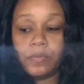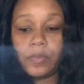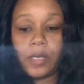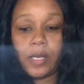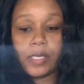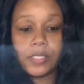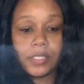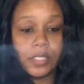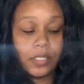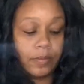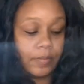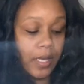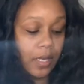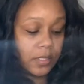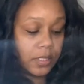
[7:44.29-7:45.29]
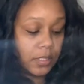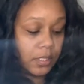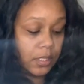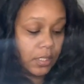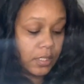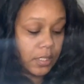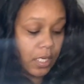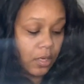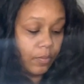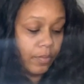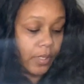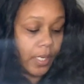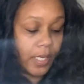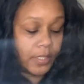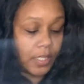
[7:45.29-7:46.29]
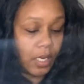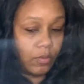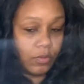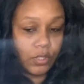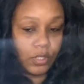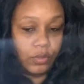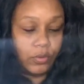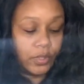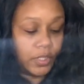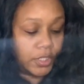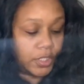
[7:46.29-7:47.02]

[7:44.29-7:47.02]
I sent them out, sent the list out, but as I was doing it,